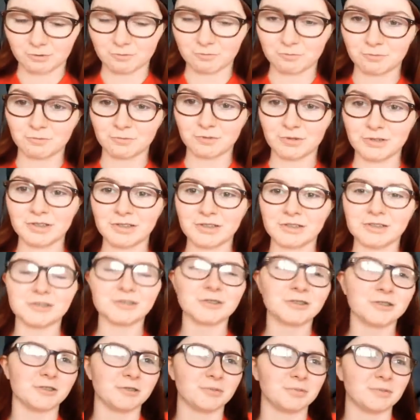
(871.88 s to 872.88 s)
really
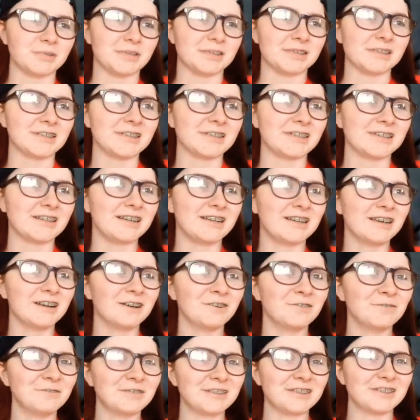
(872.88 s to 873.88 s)
stupid,
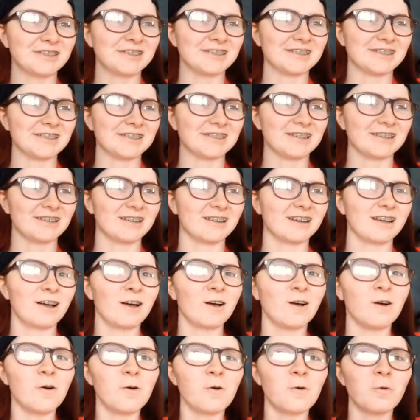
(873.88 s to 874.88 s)
which is that,
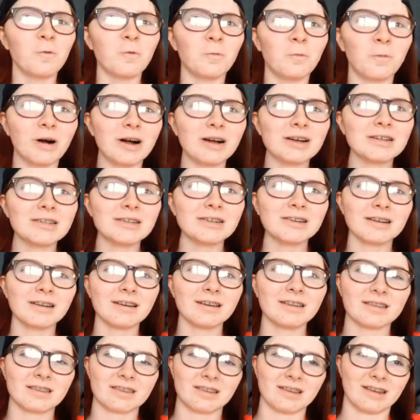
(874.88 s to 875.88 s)
why did I
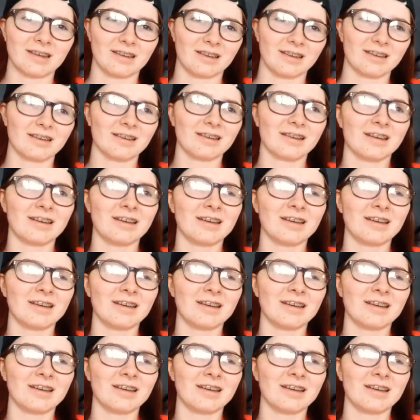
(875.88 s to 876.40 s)
think,